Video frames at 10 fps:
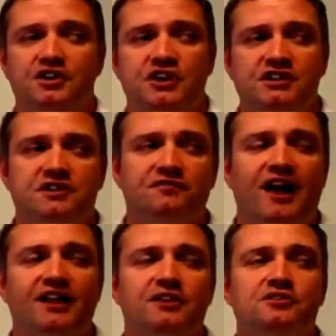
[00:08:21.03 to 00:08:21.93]
Changing
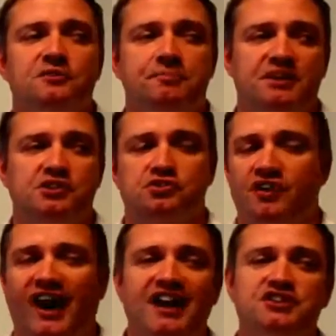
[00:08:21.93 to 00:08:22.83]
values of
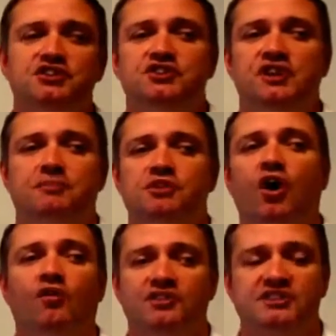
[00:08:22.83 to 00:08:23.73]
business relationships
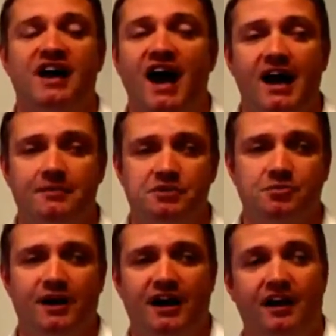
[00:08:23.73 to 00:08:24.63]
over time
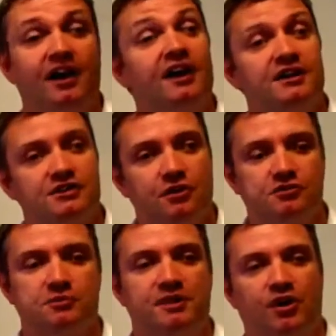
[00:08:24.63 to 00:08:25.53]
as well is
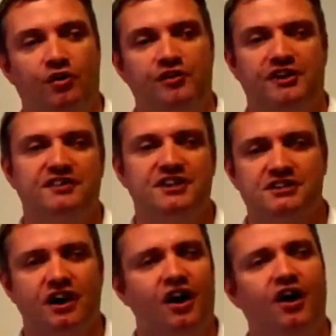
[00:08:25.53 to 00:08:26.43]
going to be covered in
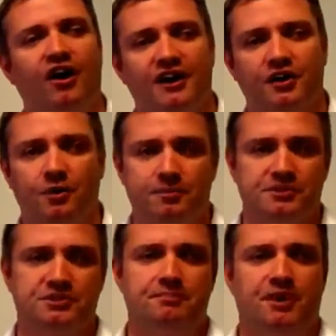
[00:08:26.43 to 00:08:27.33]
this
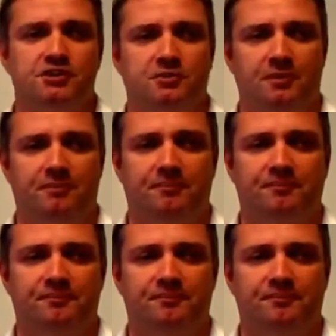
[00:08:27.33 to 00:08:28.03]
all-encompassing module.